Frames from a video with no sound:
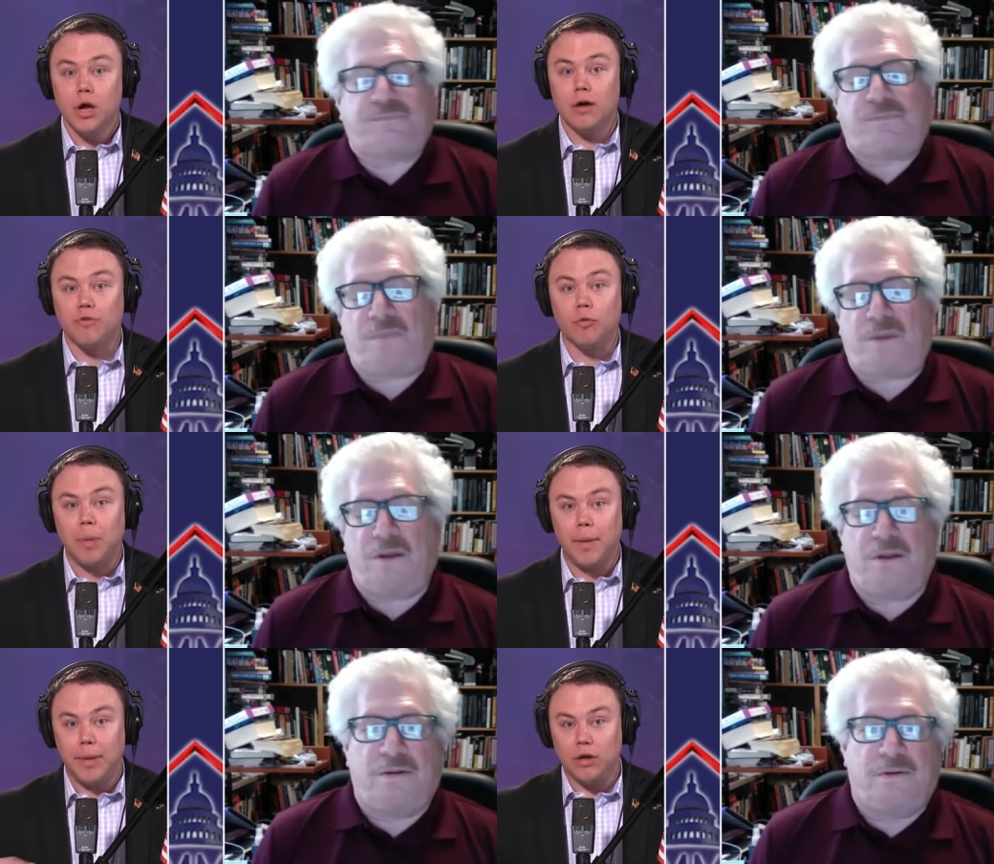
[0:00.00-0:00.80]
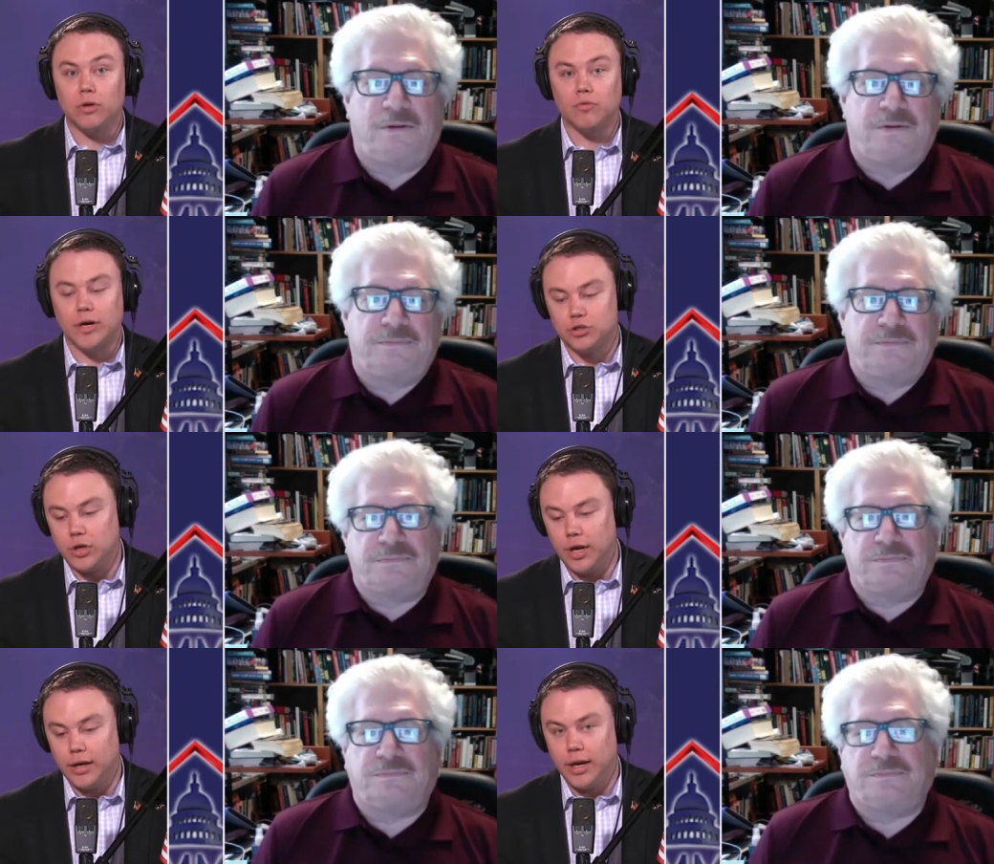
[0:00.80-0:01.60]
Speaker 1: a vote by mail in
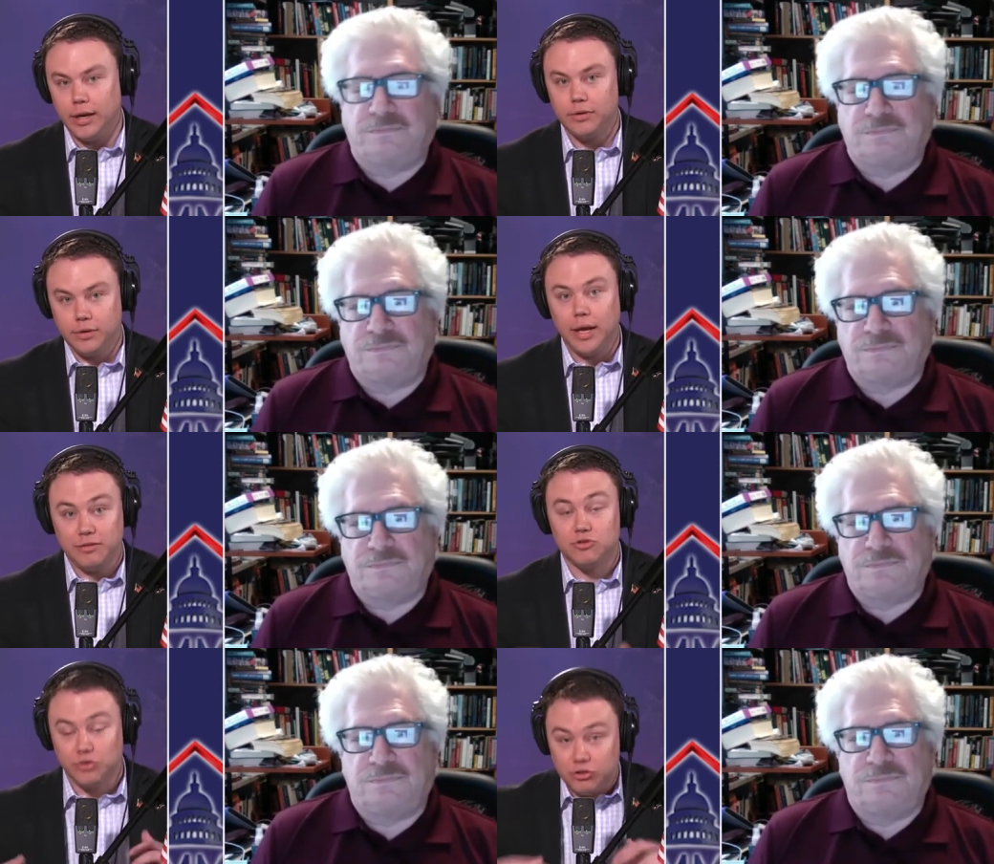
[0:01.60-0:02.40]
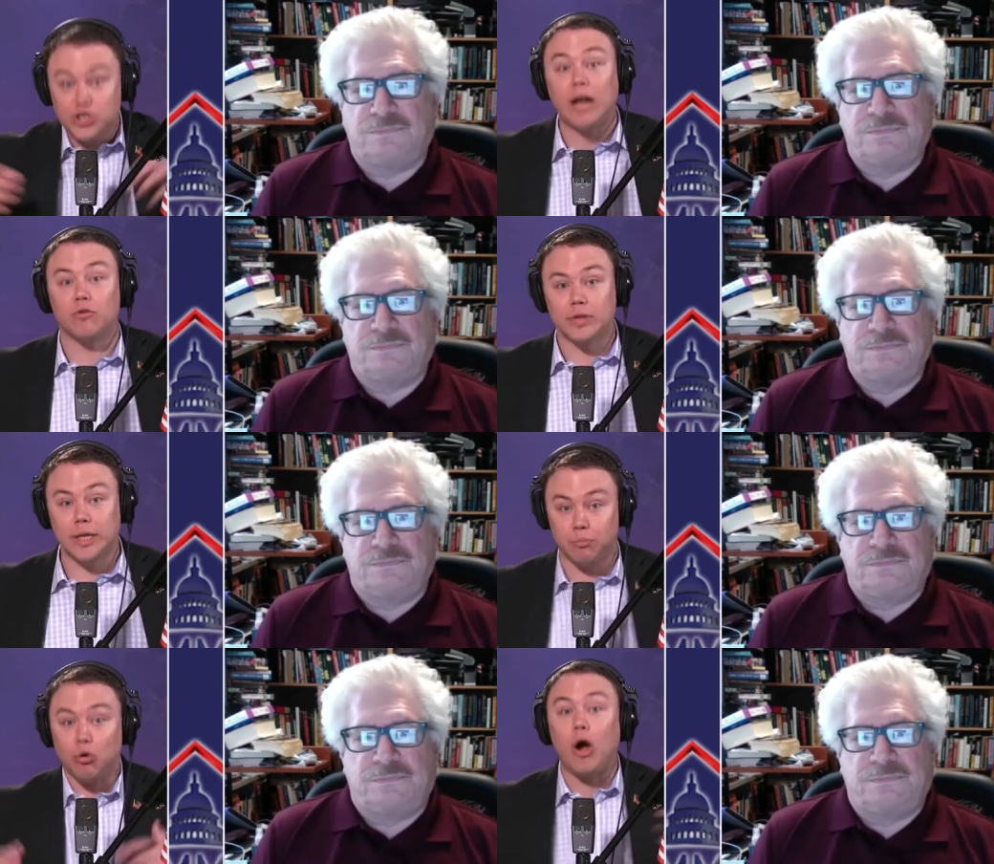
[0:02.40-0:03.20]
rush, in, in, in
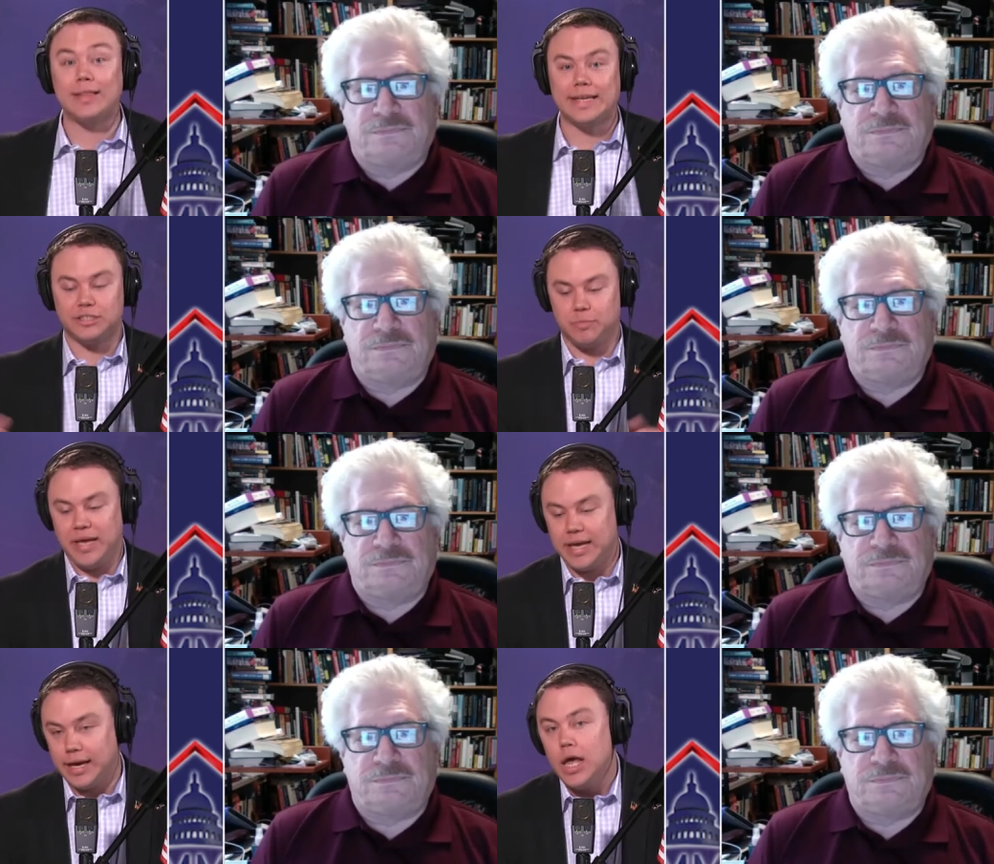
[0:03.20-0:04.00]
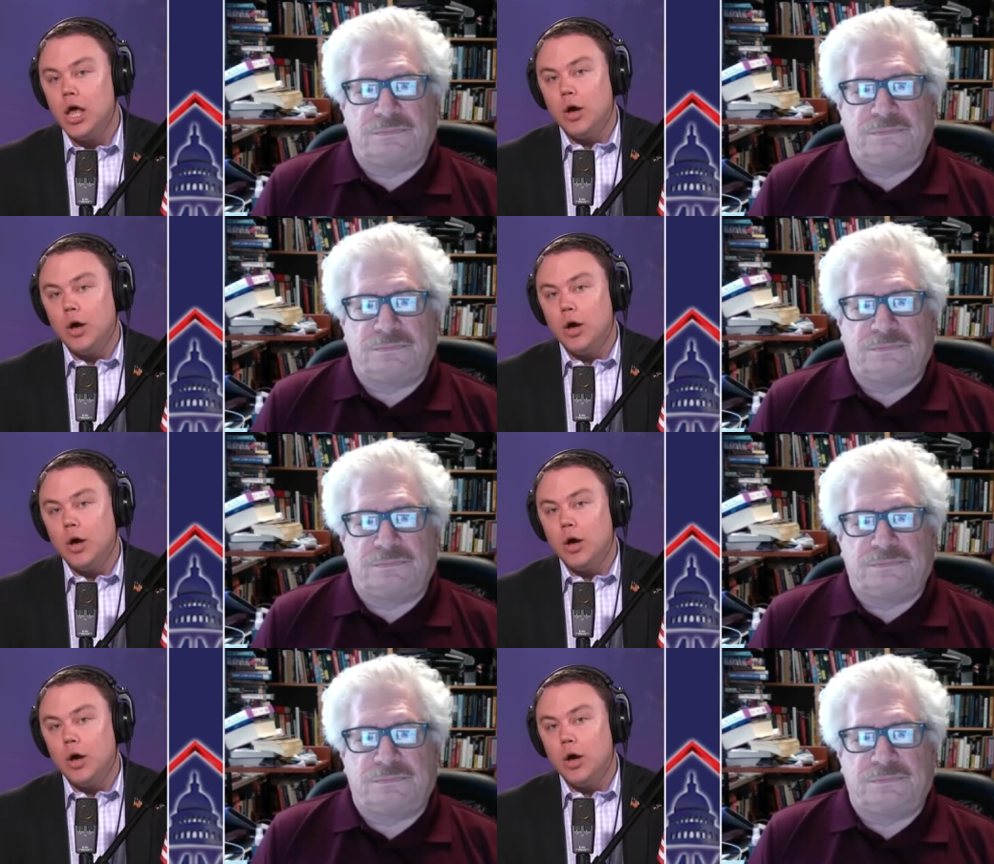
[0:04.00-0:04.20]
generally, broadly speaking.